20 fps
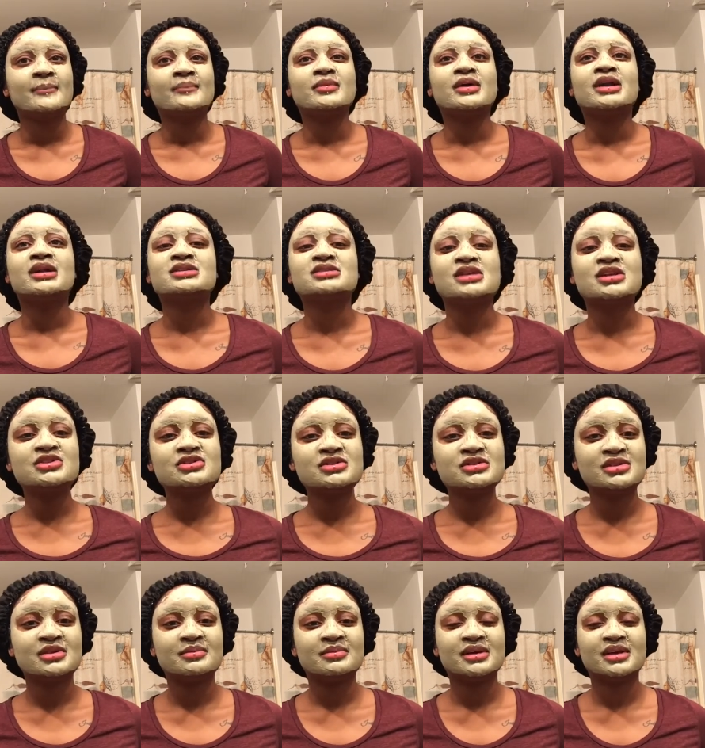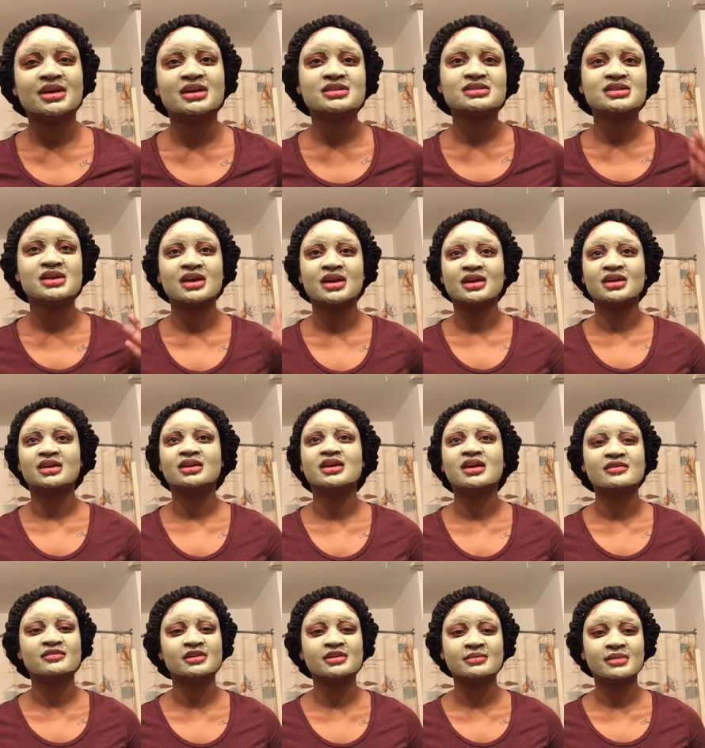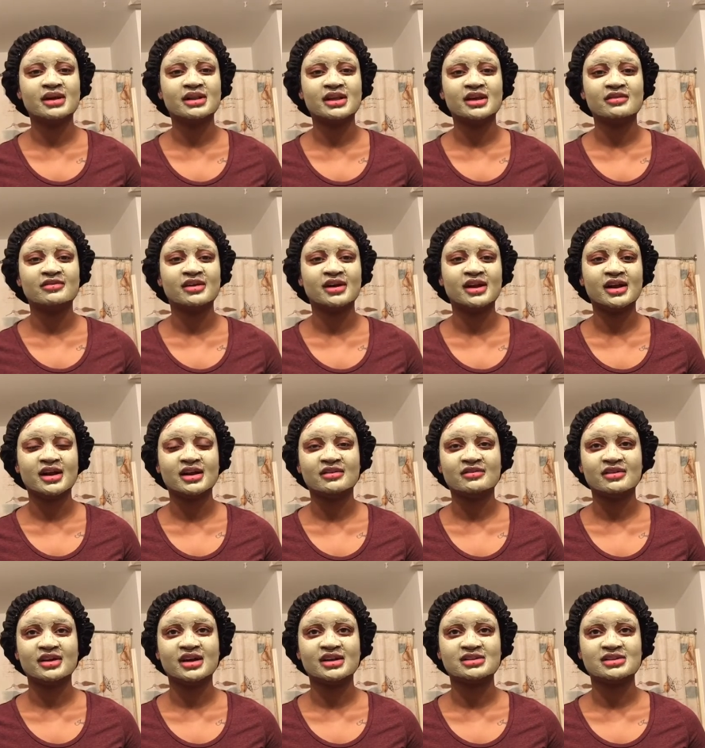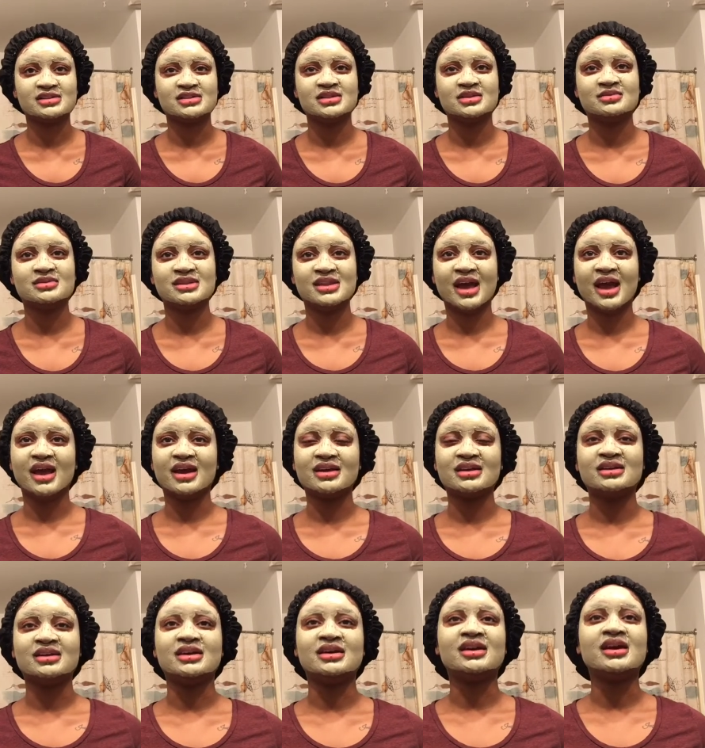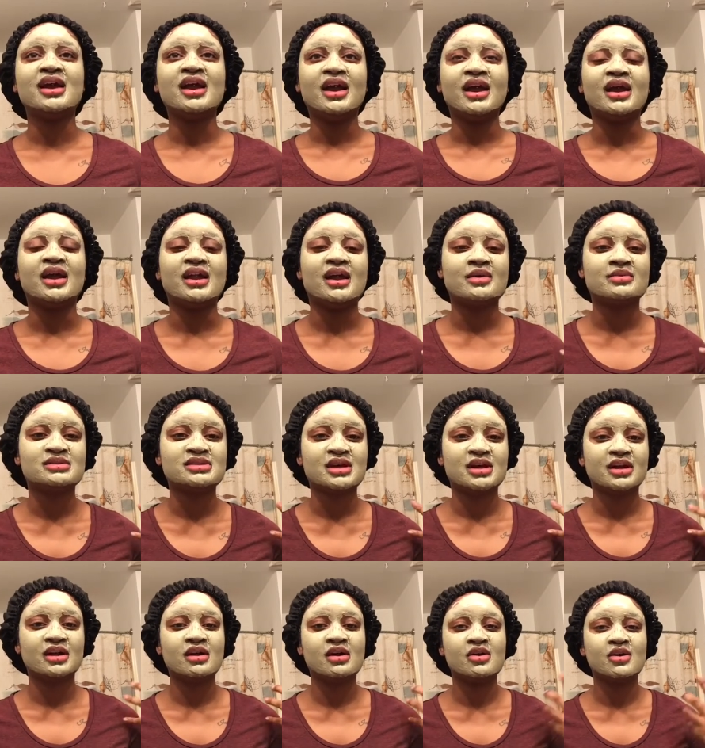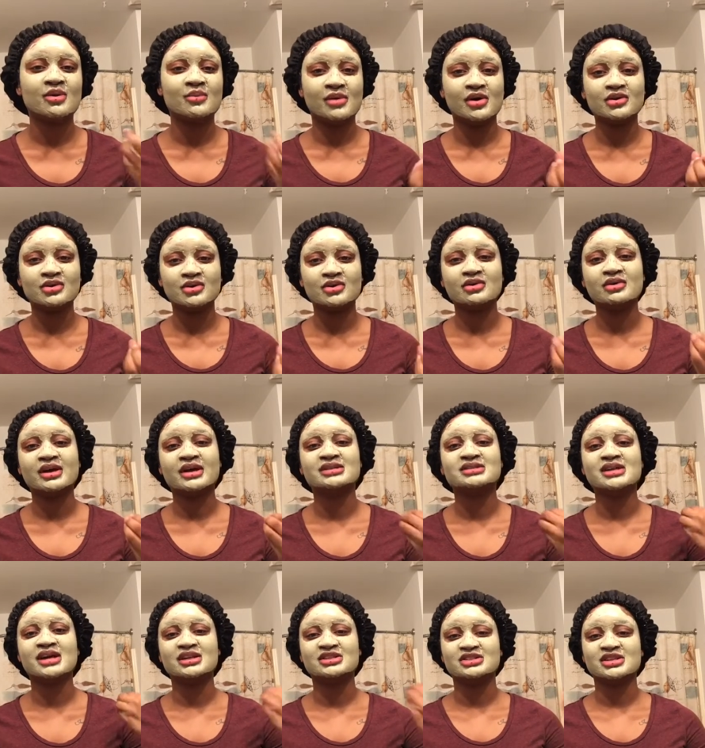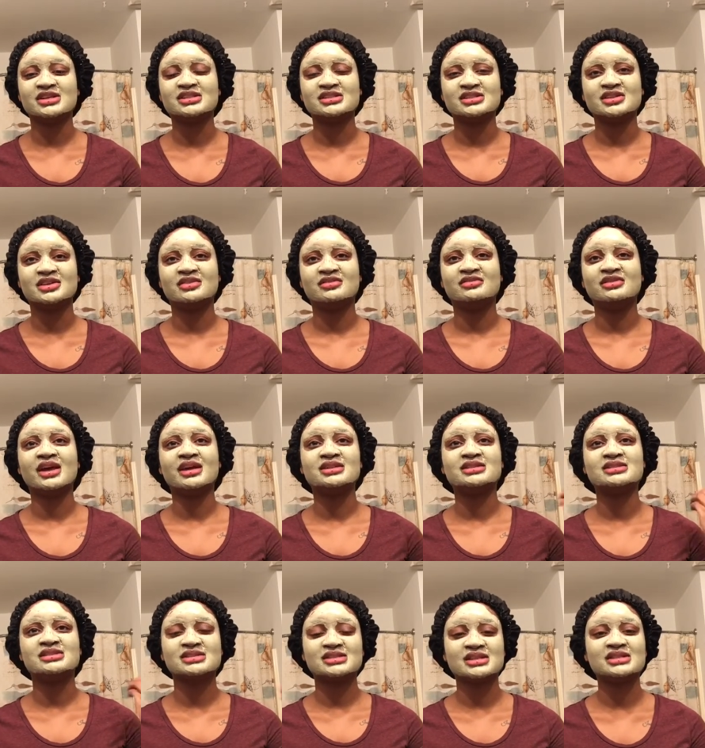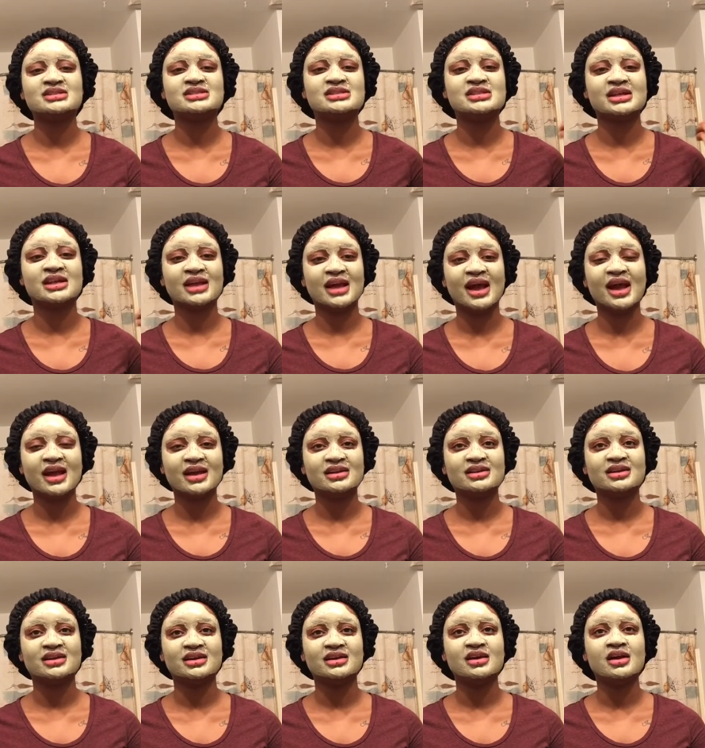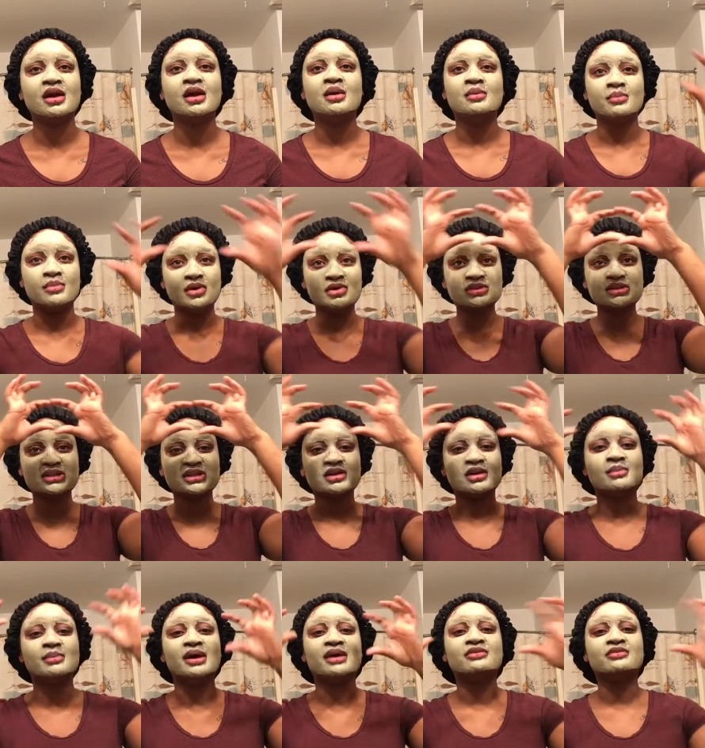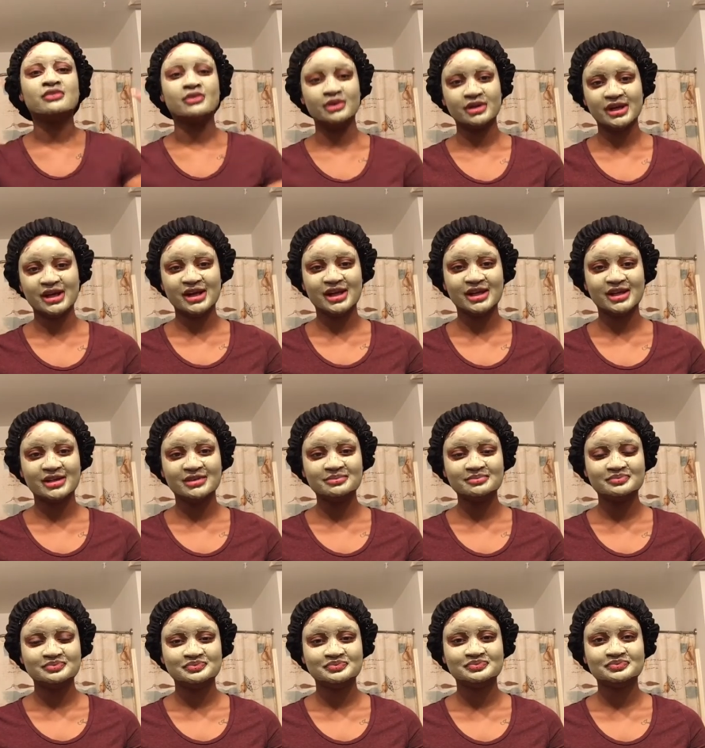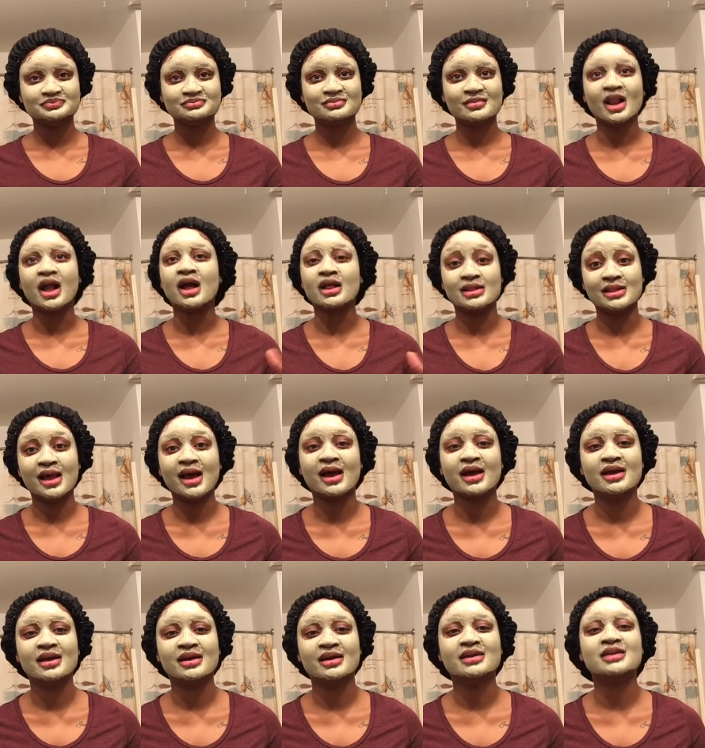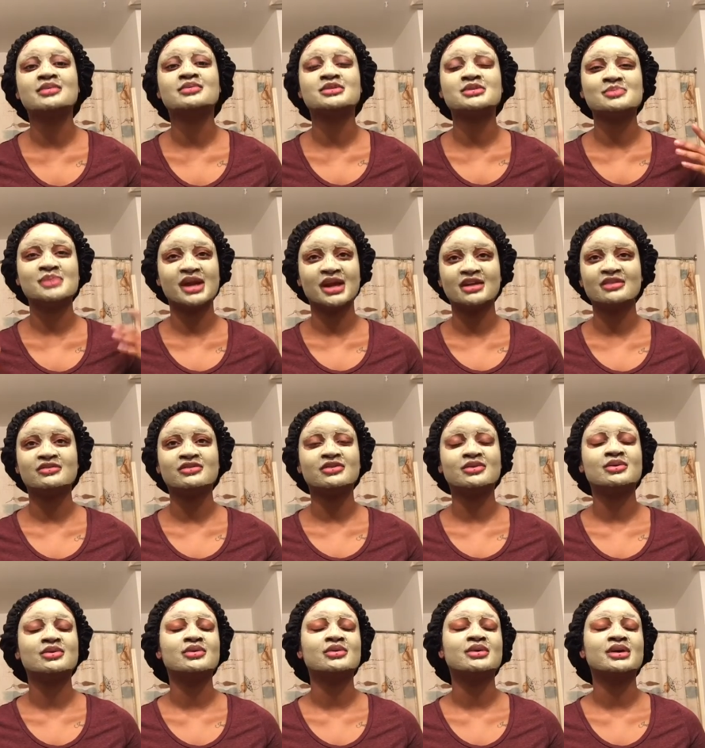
And it's interesting because like never in my life had I ever had to deal with acne, and I was getting hormonal and digestive like cystic acne, mostly on my forehead, a lot, and it was painful.